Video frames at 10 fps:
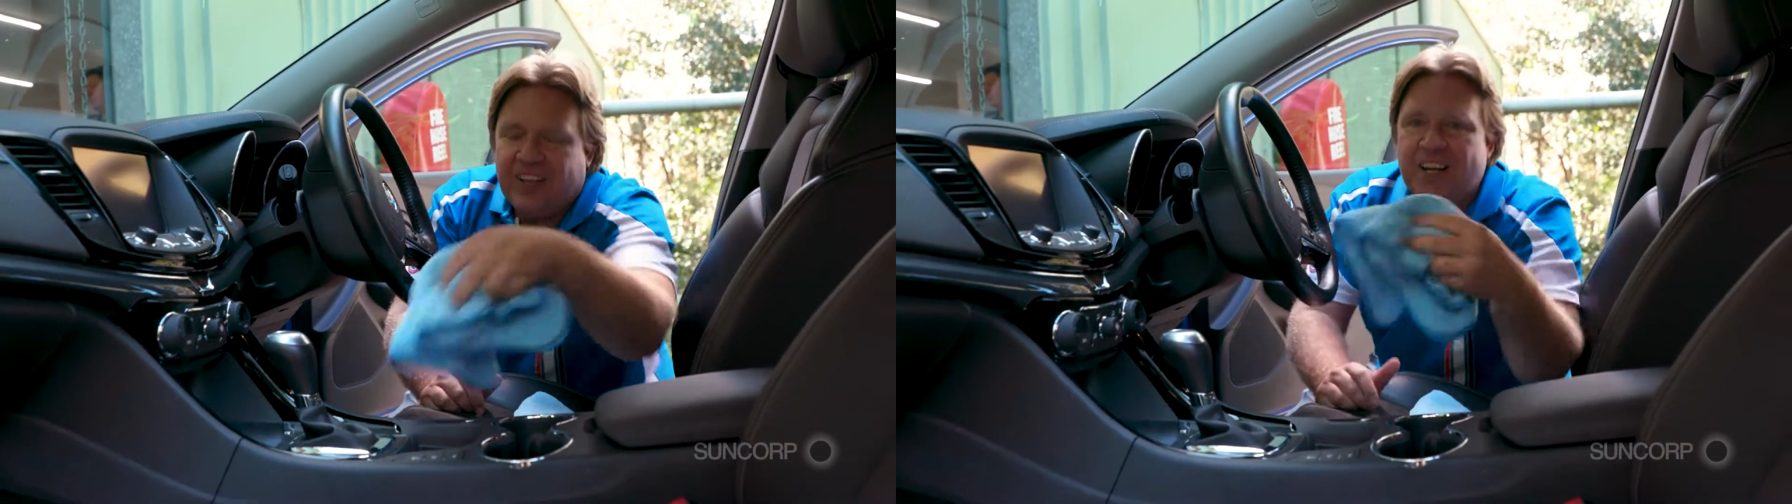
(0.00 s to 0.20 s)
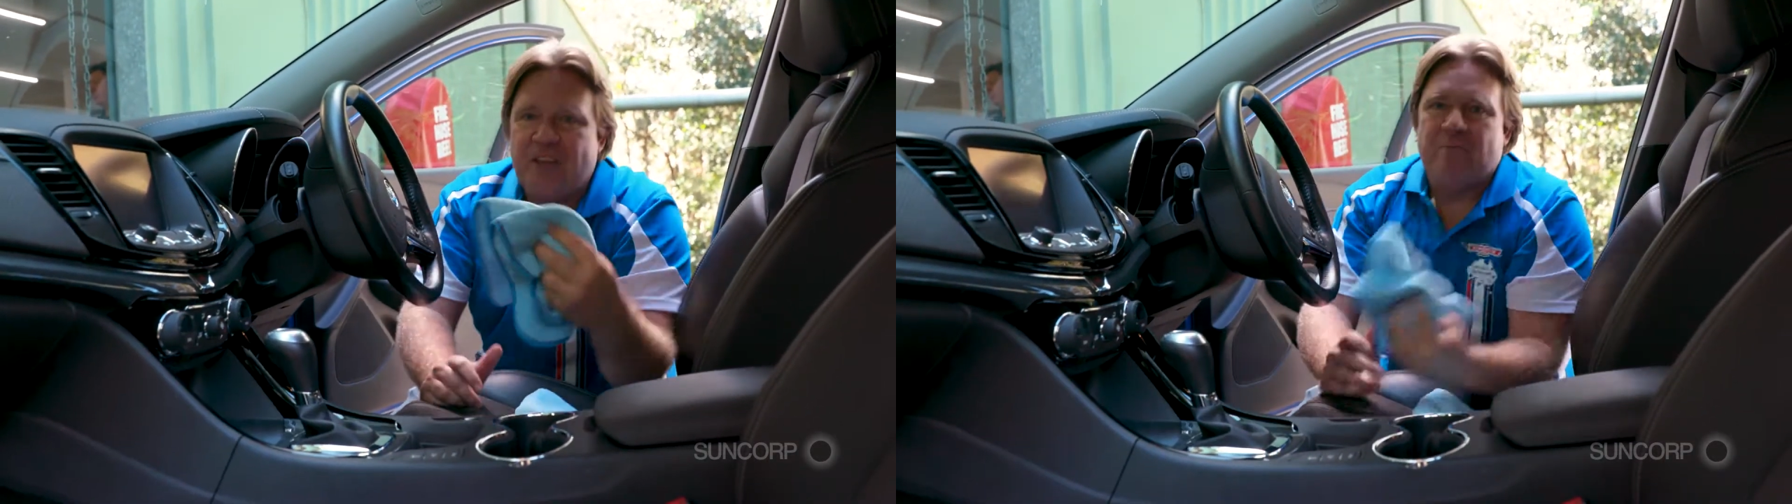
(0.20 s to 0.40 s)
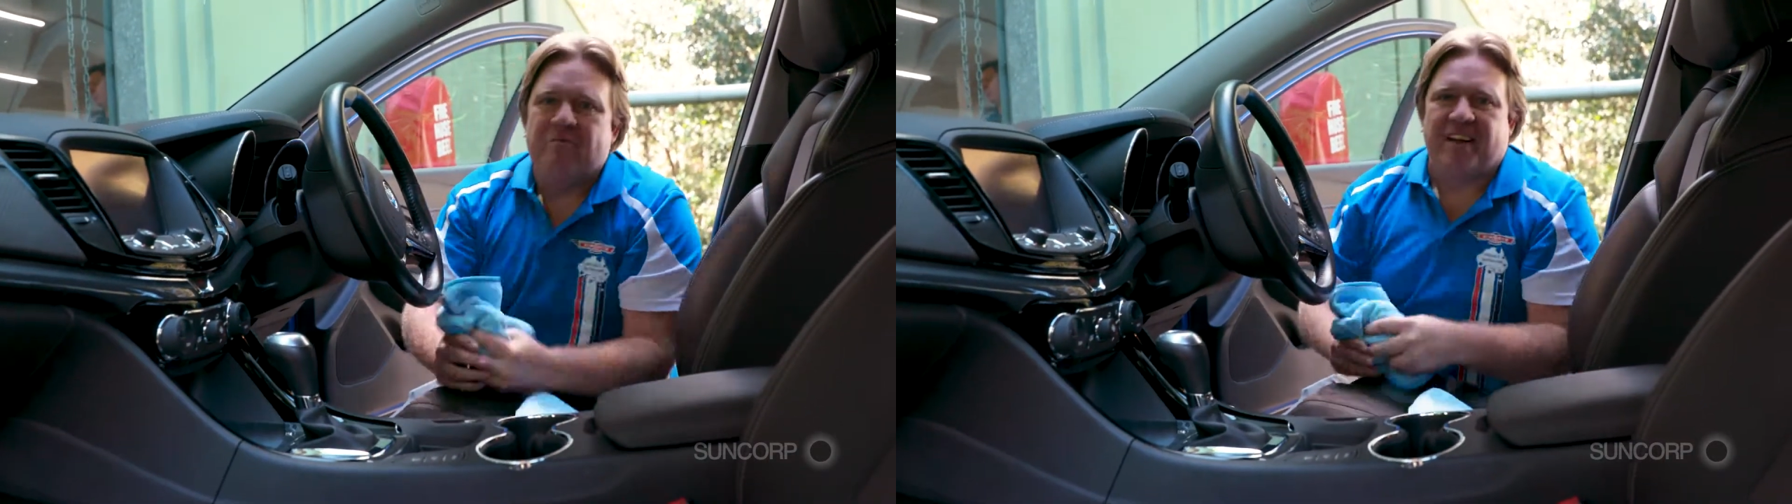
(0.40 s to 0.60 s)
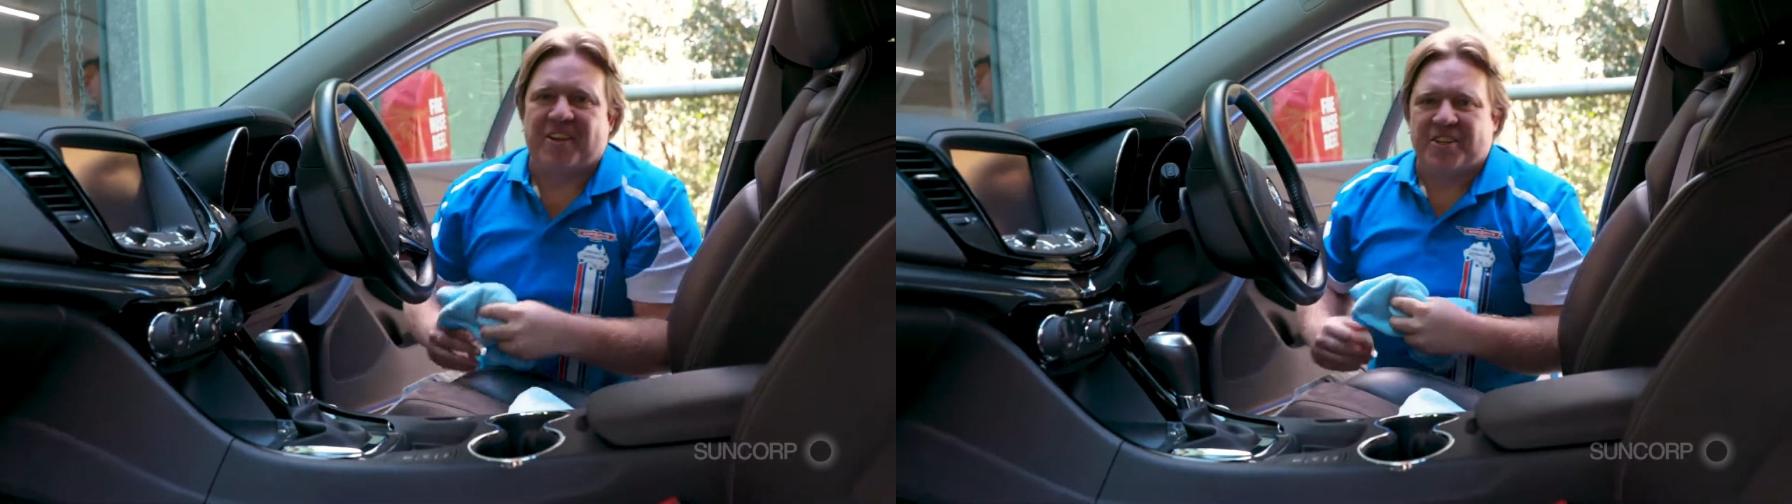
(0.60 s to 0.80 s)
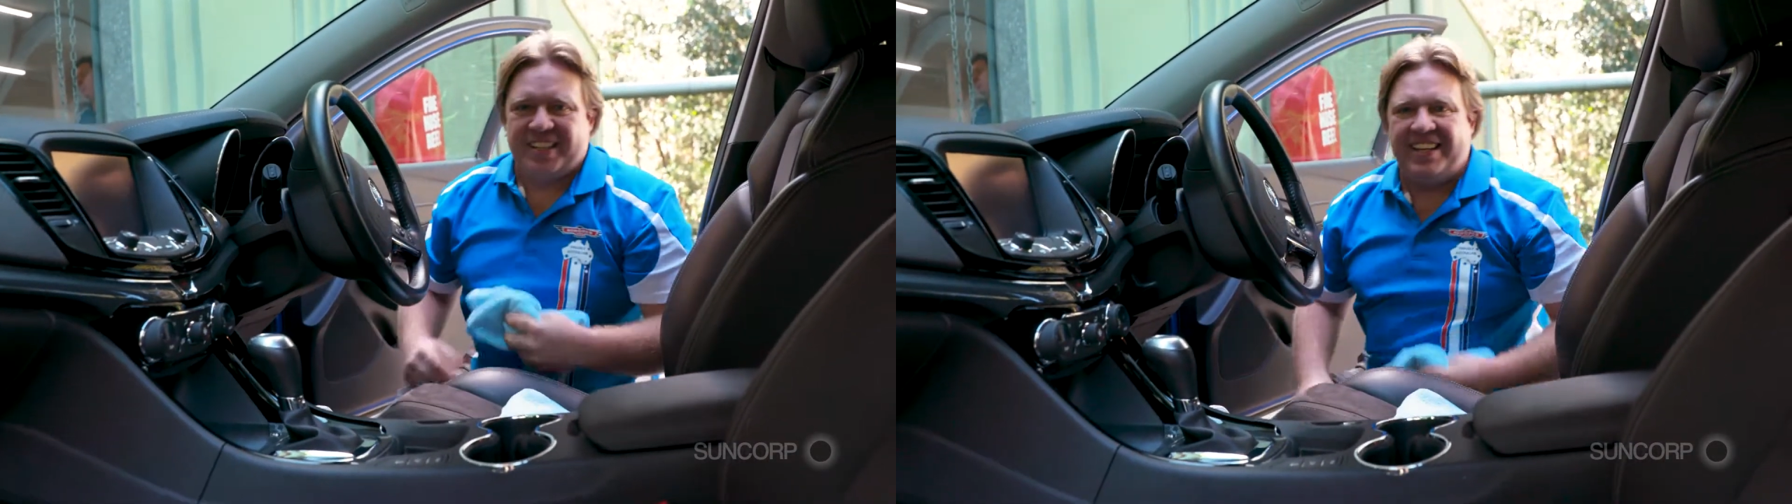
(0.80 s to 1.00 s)
like new
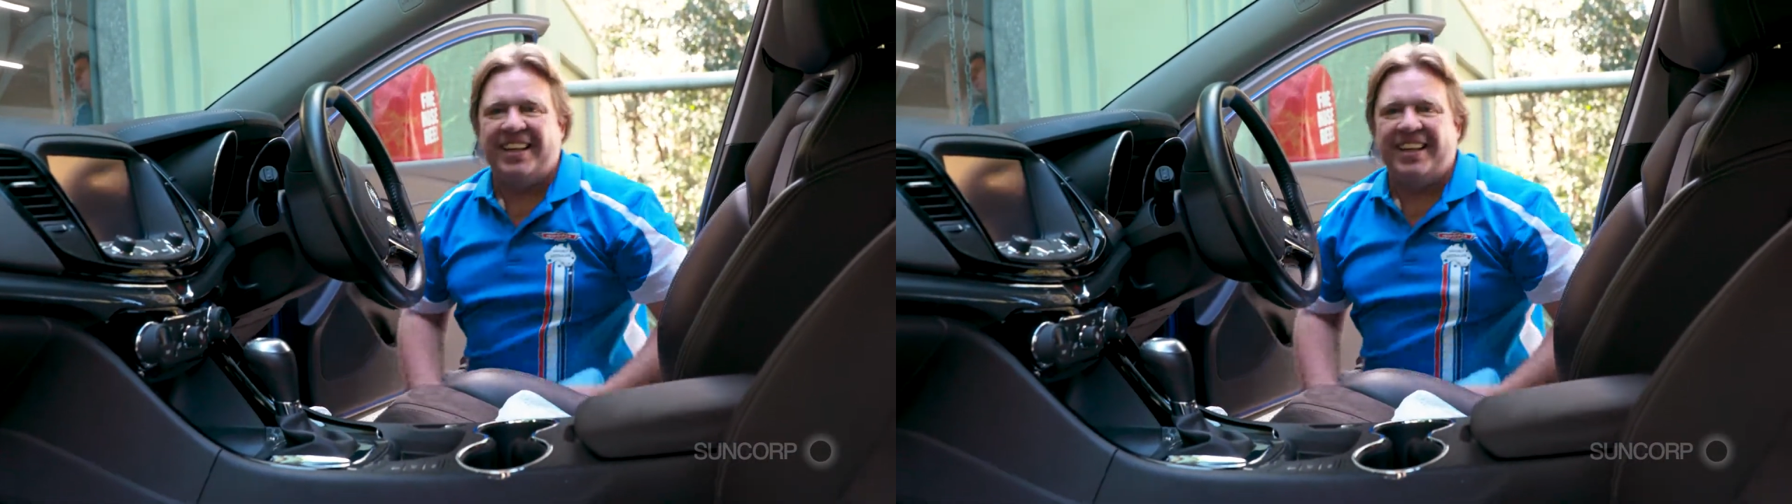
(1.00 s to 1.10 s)
perfection.